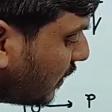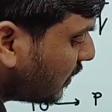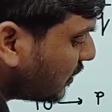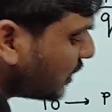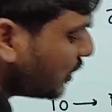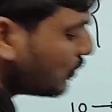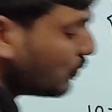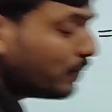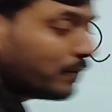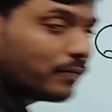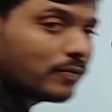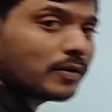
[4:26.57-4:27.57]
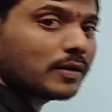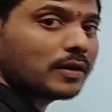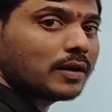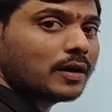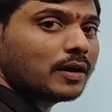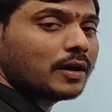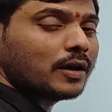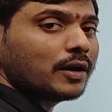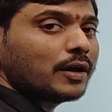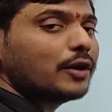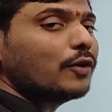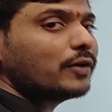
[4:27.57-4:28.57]
with 0.
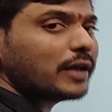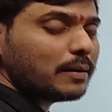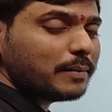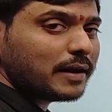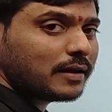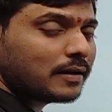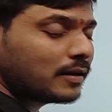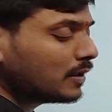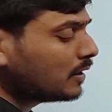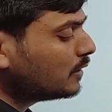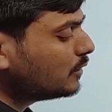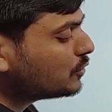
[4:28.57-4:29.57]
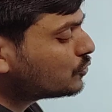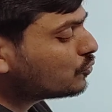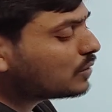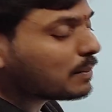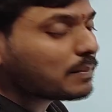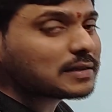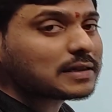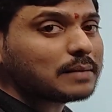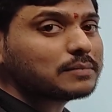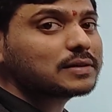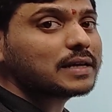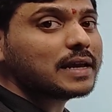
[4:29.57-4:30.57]
Now tell me, these two numbers
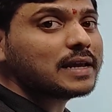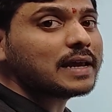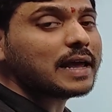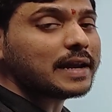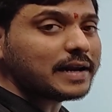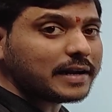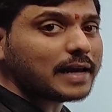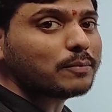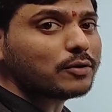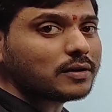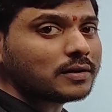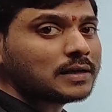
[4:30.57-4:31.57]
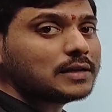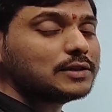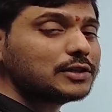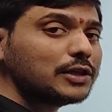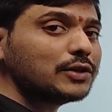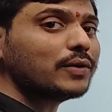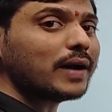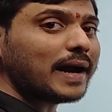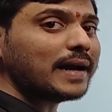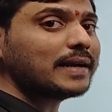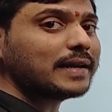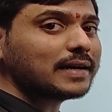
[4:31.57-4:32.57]
comes in any table? 0
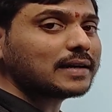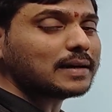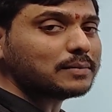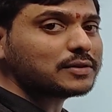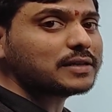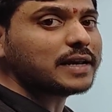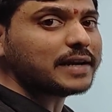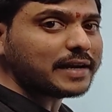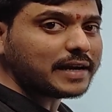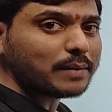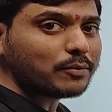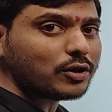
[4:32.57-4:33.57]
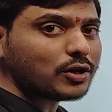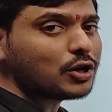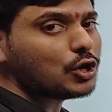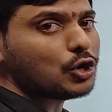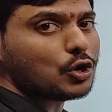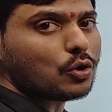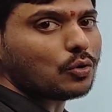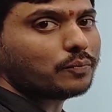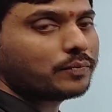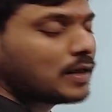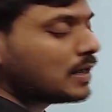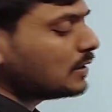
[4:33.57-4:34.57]
and 10 comes in any table? No.
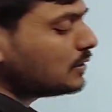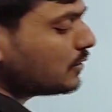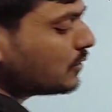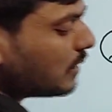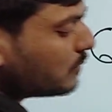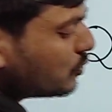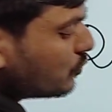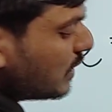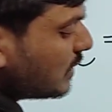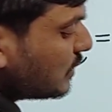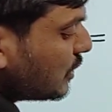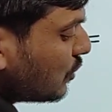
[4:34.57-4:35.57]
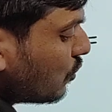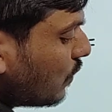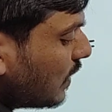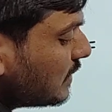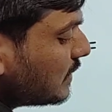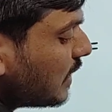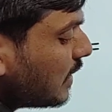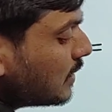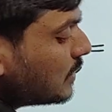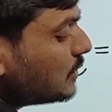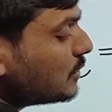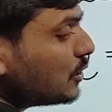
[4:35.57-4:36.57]
Some students 0 1 ja,
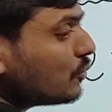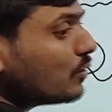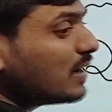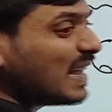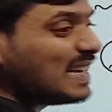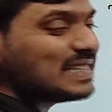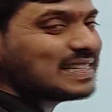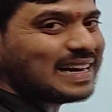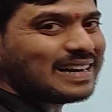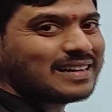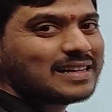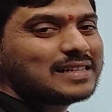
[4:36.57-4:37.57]
0 10 ja.